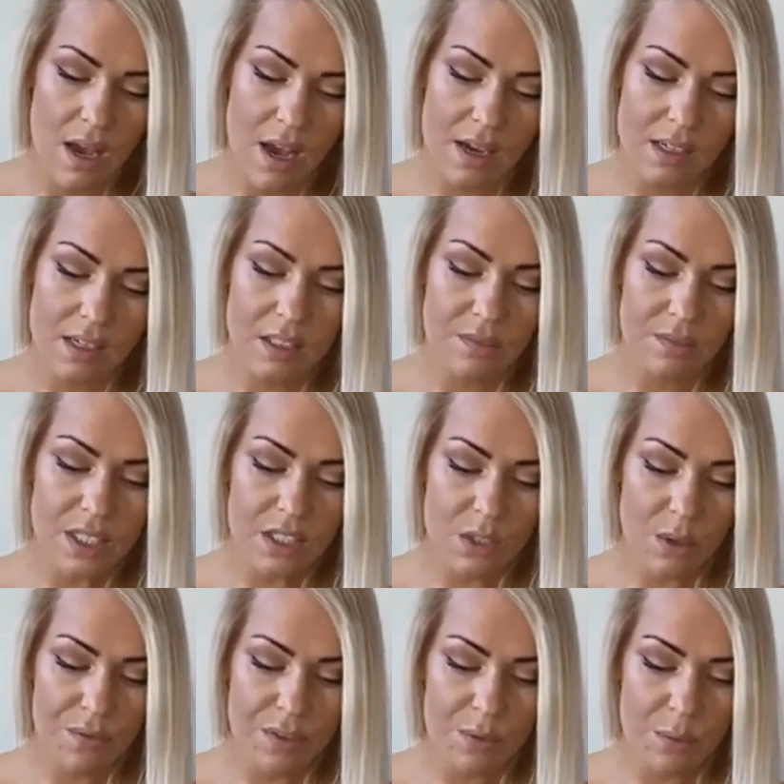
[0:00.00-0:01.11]
Activists
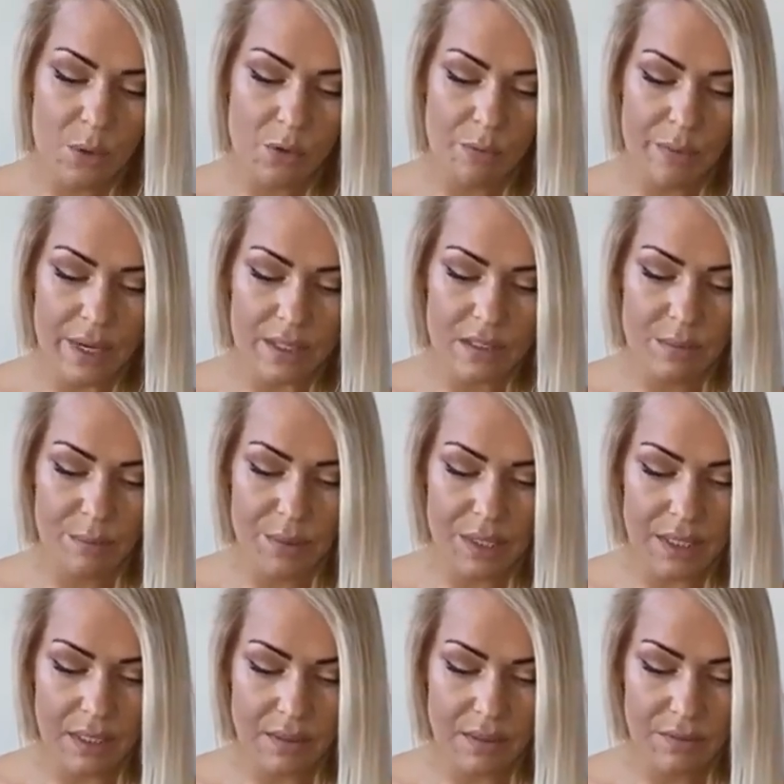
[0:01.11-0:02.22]
of the movement
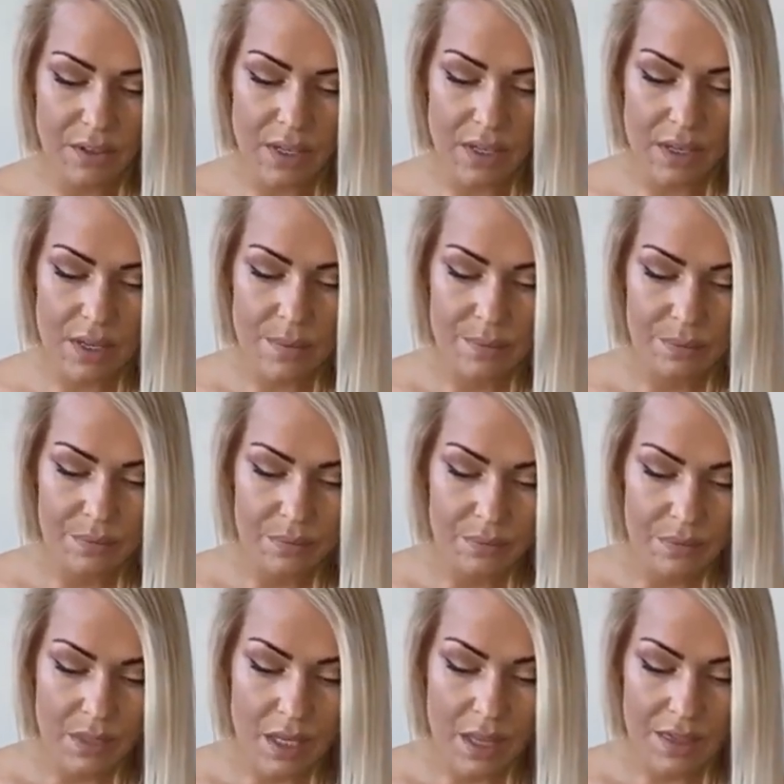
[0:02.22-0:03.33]
believe
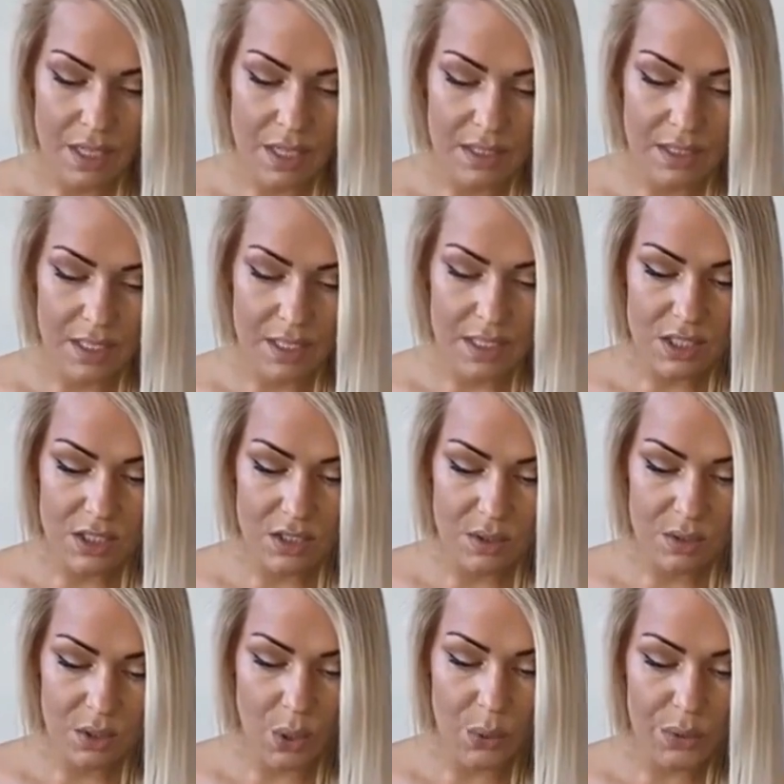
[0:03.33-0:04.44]
that it is
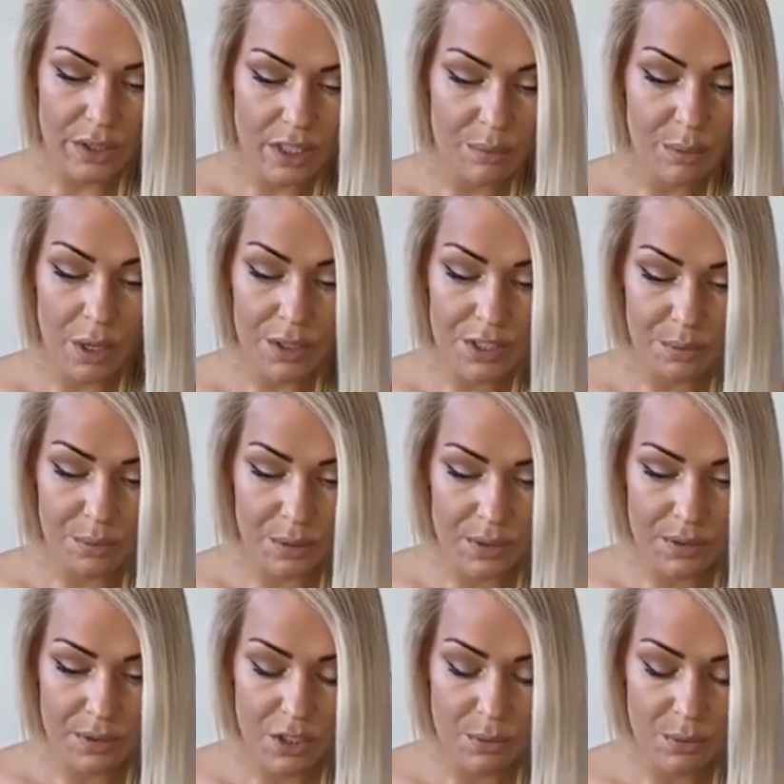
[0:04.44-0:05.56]
totally possible
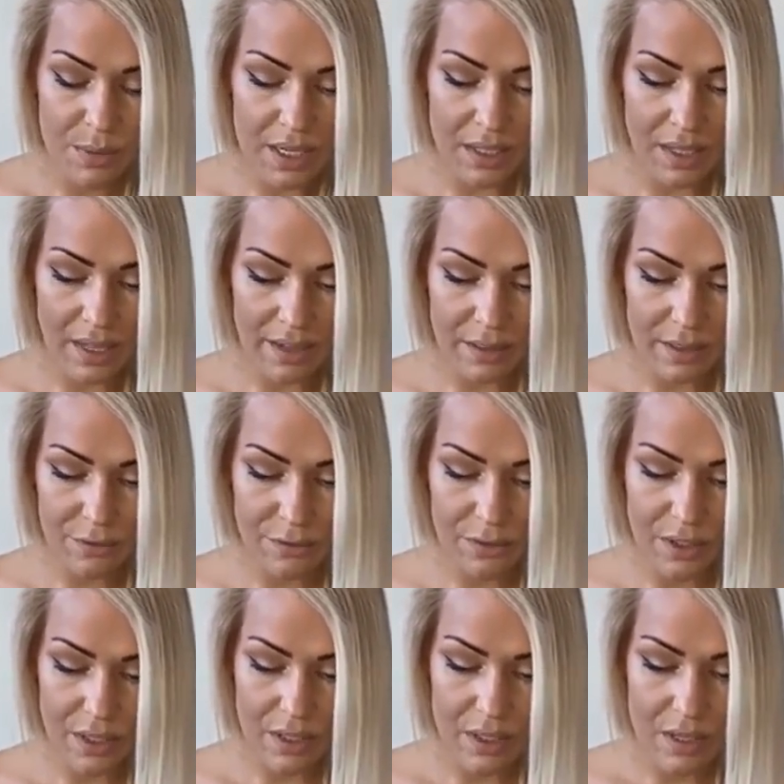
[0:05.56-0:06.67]
to make life
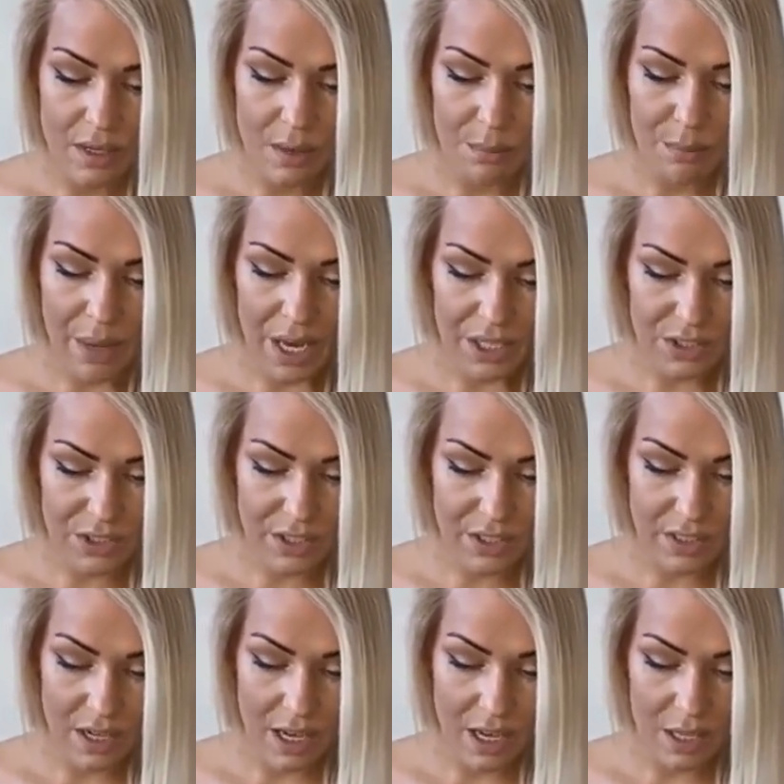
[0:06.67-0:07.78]

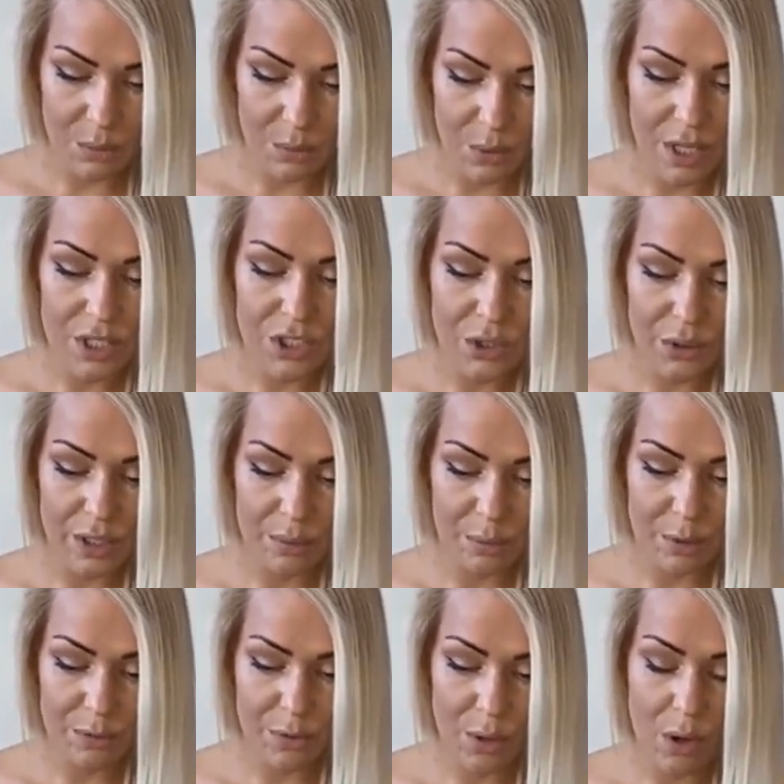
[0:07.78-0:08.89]
better and more
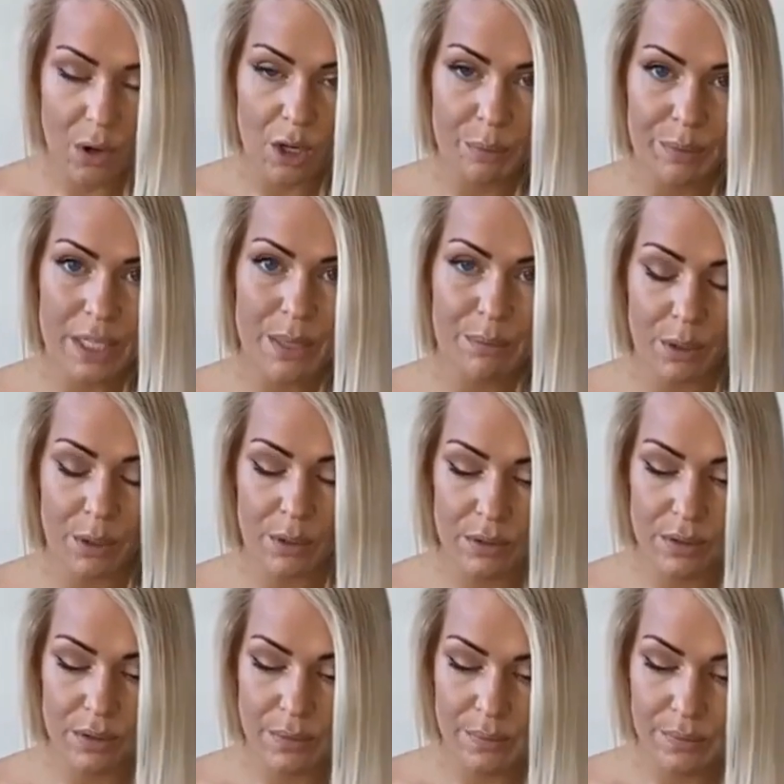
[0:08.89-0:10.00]
enjoyable for all people,
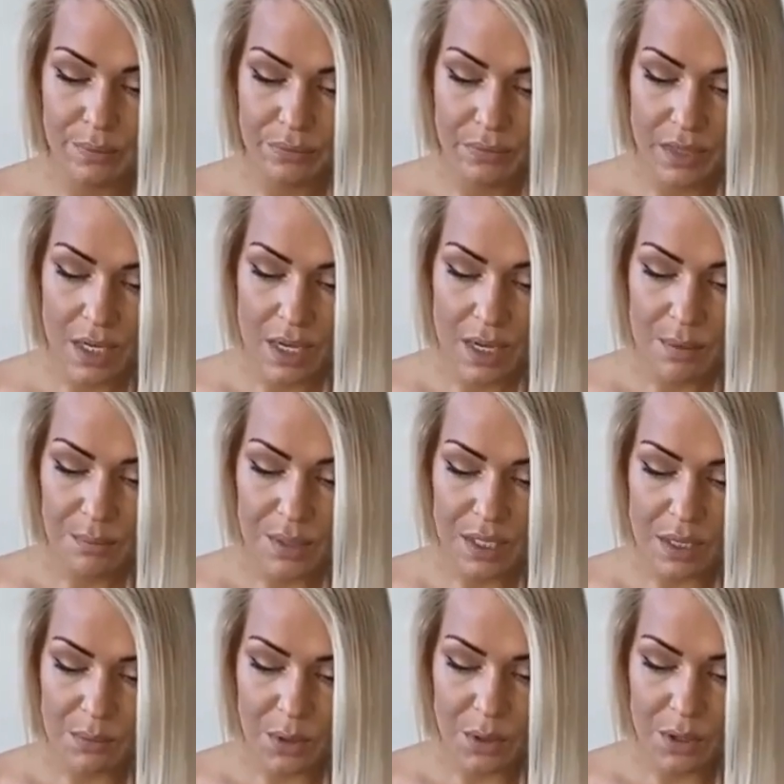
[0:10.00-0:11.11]
being
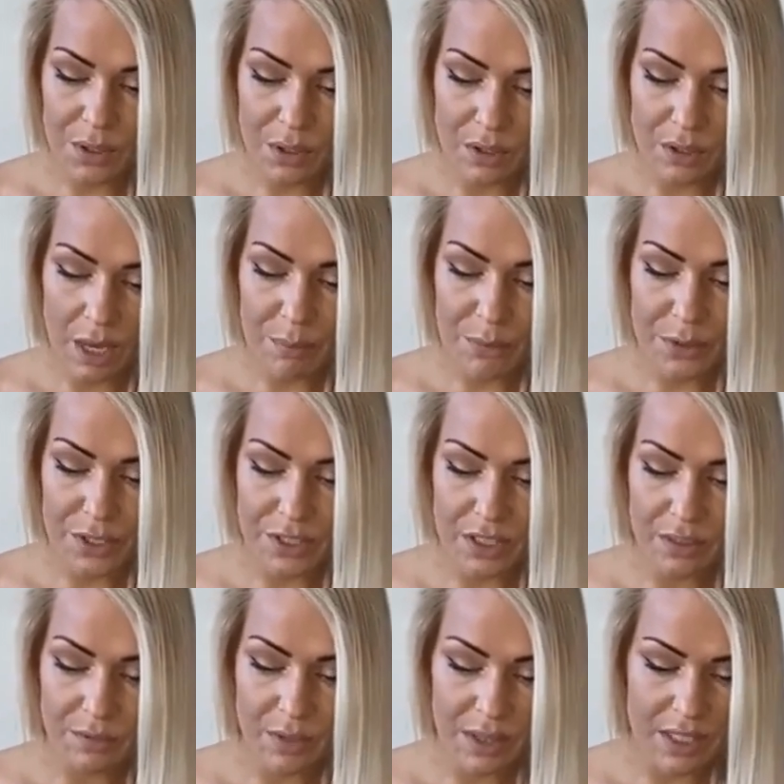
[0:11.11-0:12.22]
more
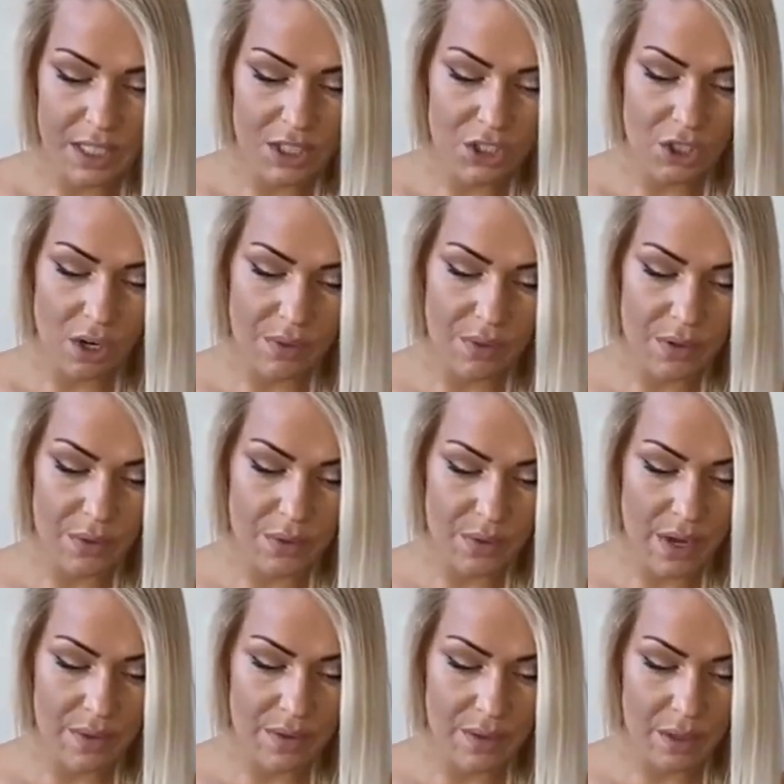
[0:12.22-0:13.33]
collaborative with each other
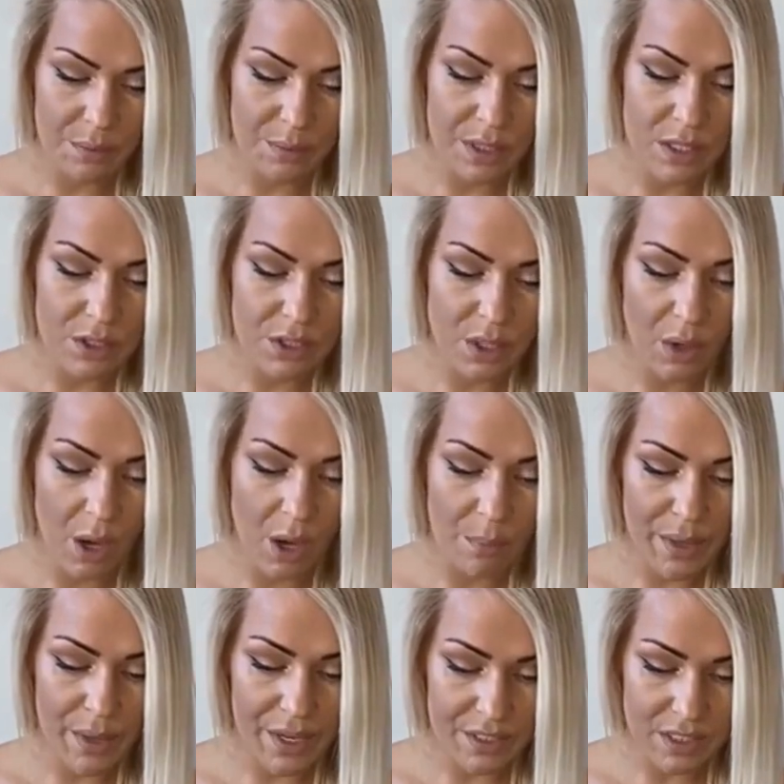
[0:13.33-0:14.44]
rather than being so
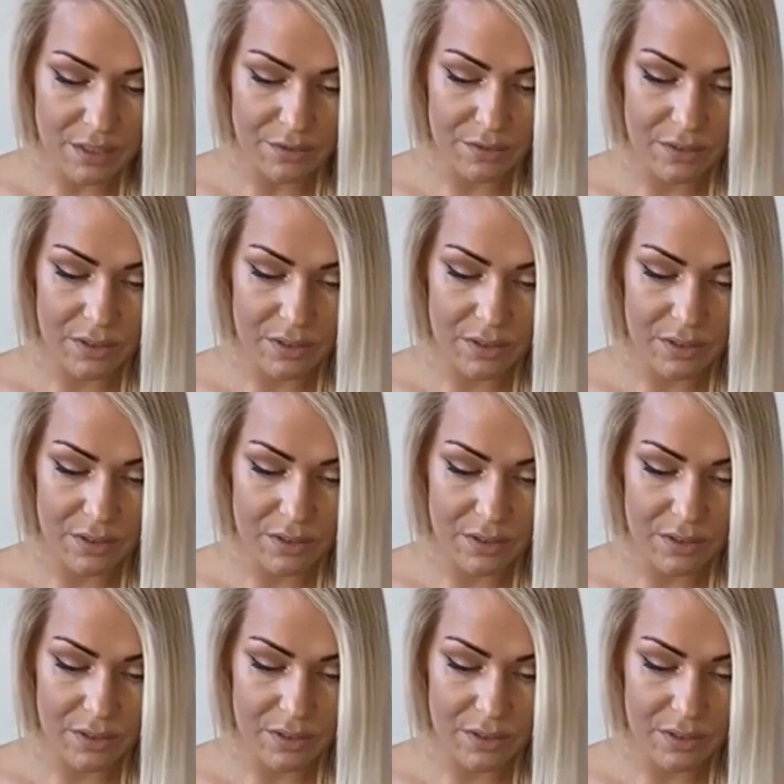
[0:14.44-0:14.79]
competitive,